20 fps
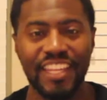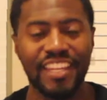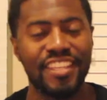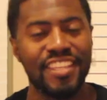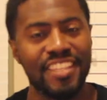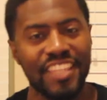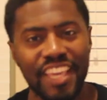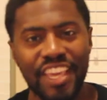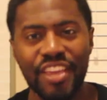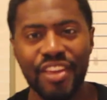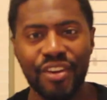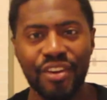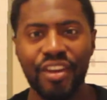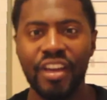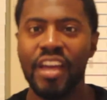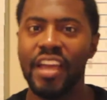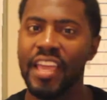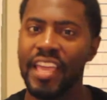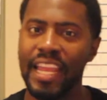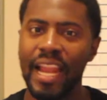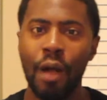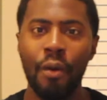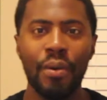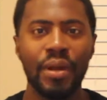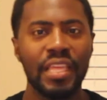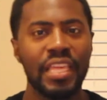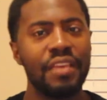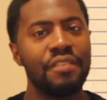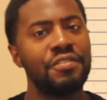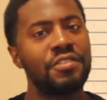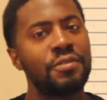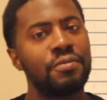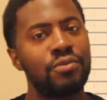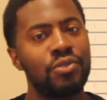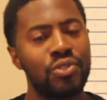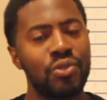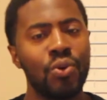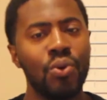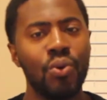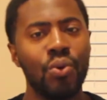in the year, and I want to give you some
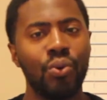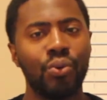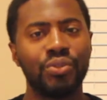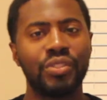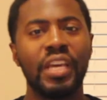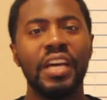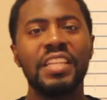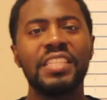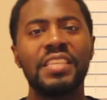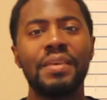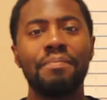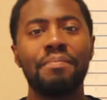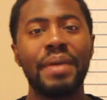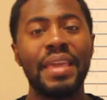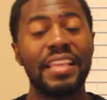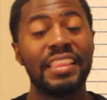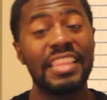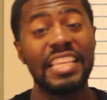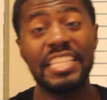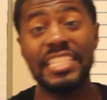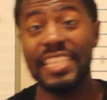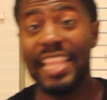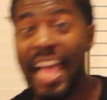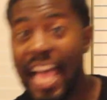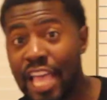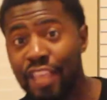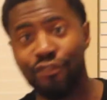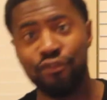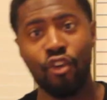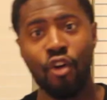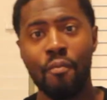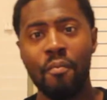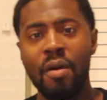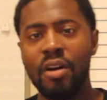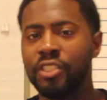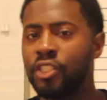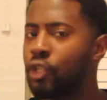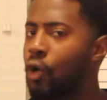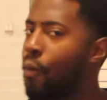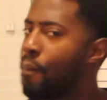tools to make these last 4
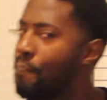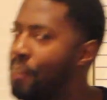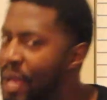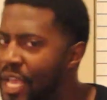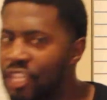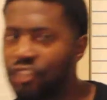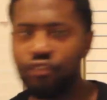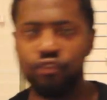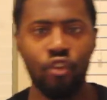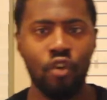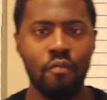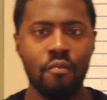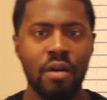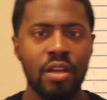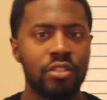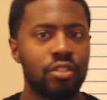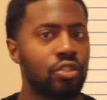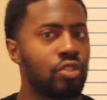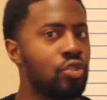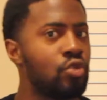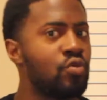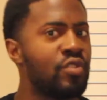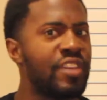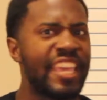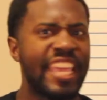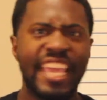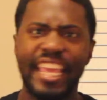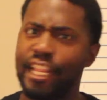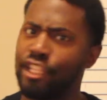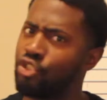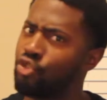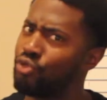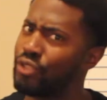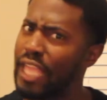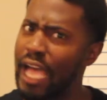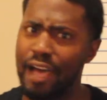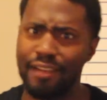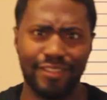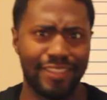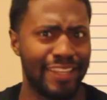months your best 4 months so you can end
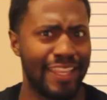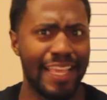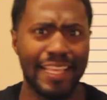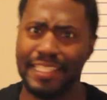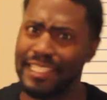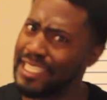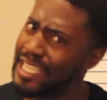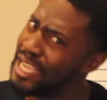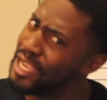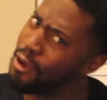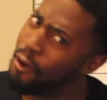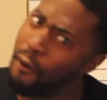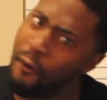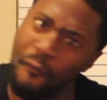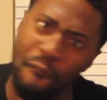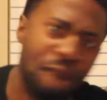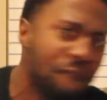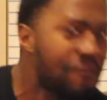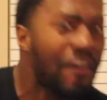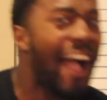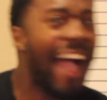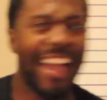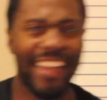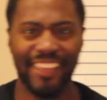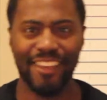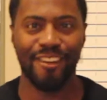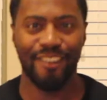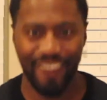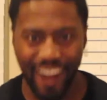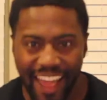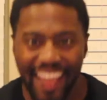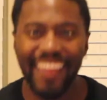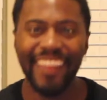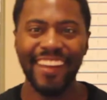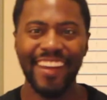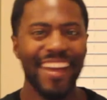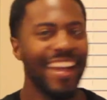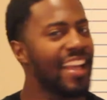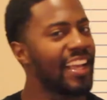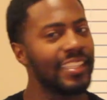2018 on fire, right?
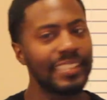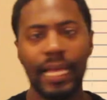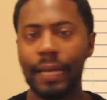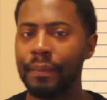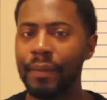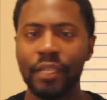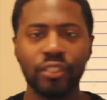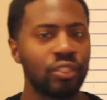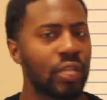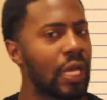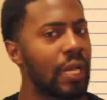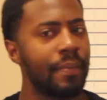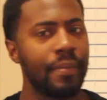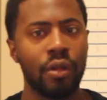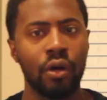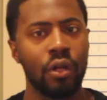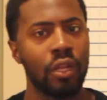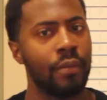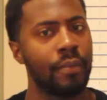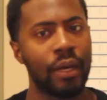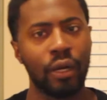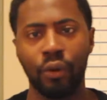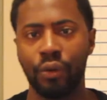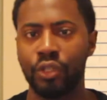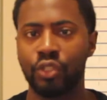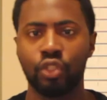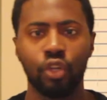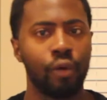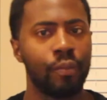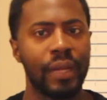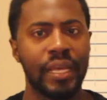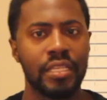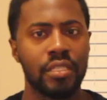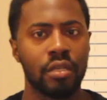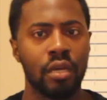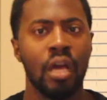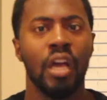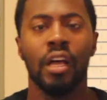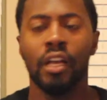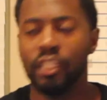Because I'm not trying to be the only minority
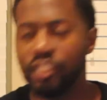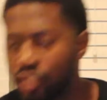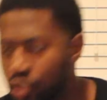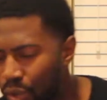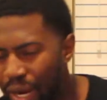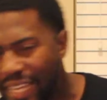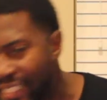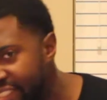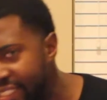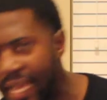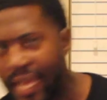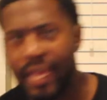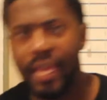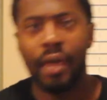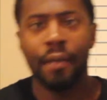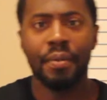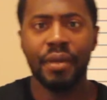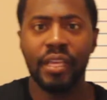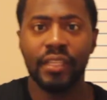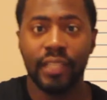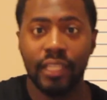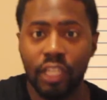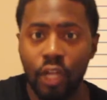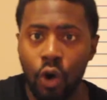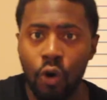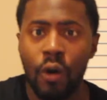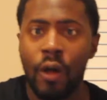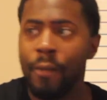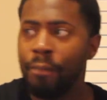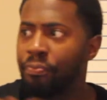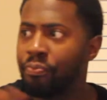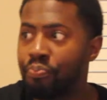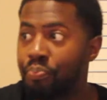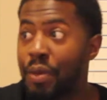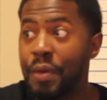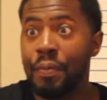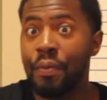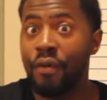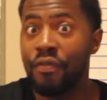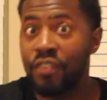trailblazer. Scratch that, because I know
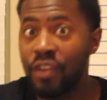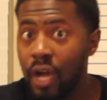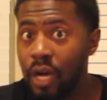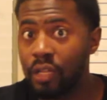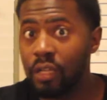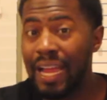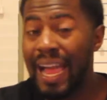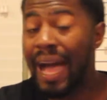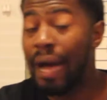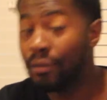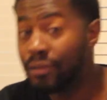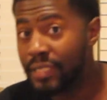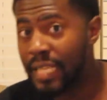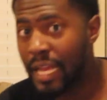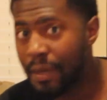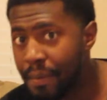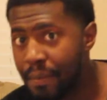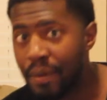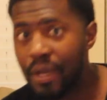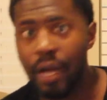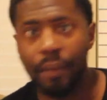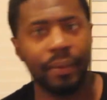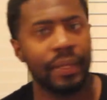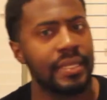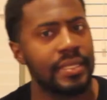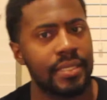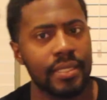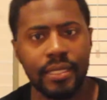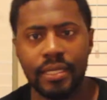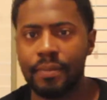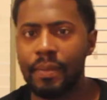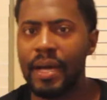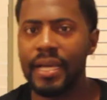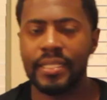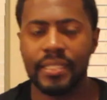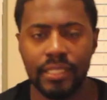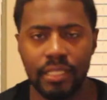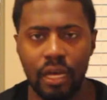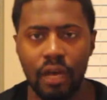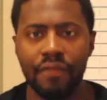people of color, outside of people of color listening to my
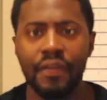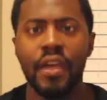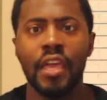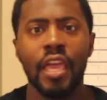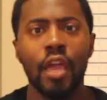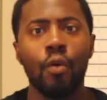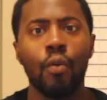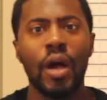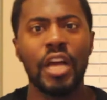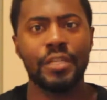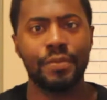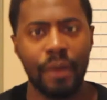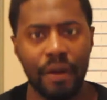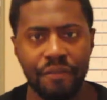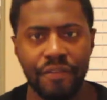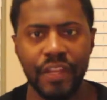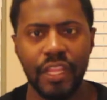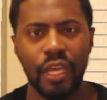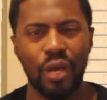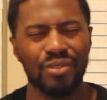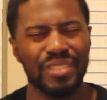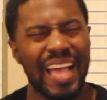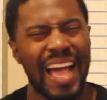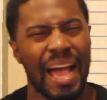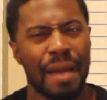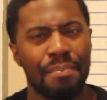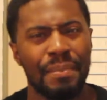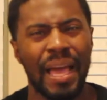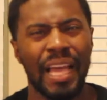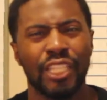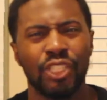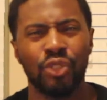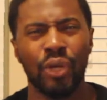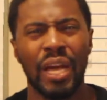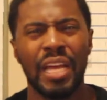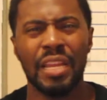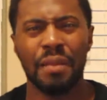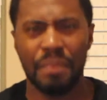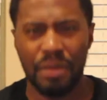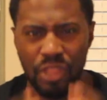stuff and watch my videos, I'm not
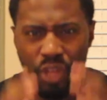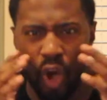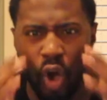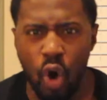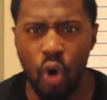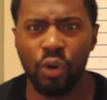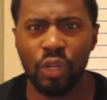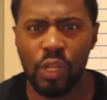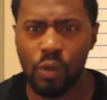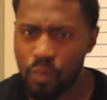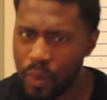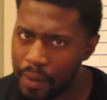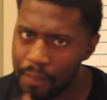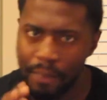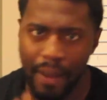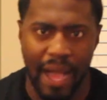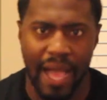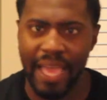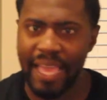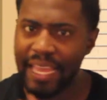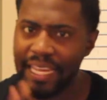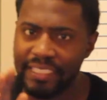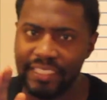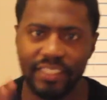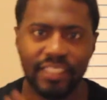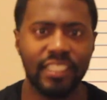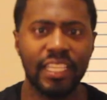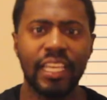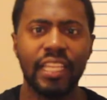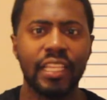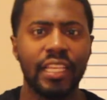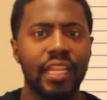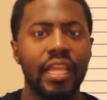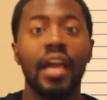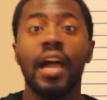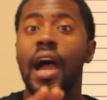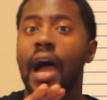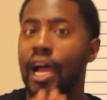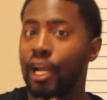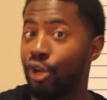trying to be the only one my age is killing it.
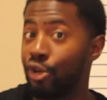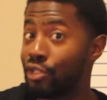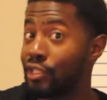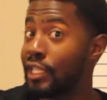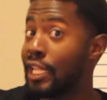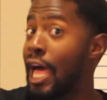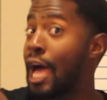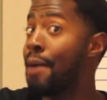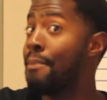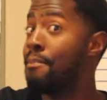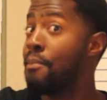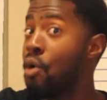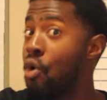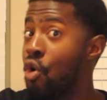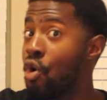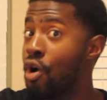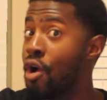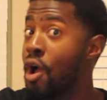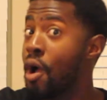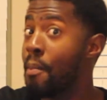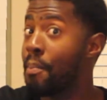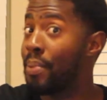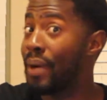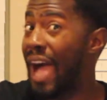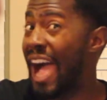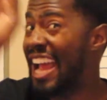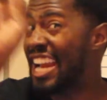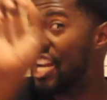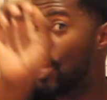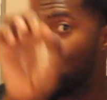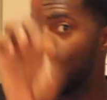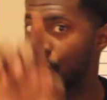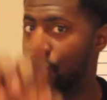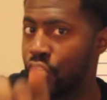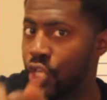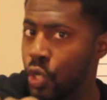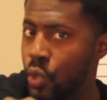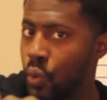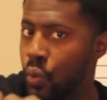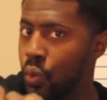I know there's a lot more, but I know
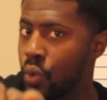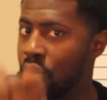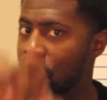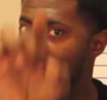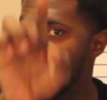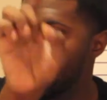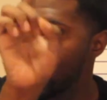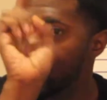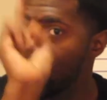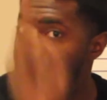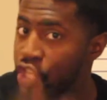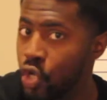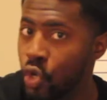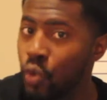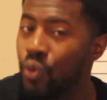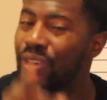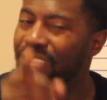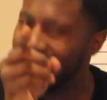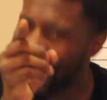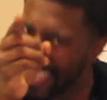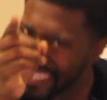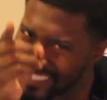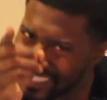you need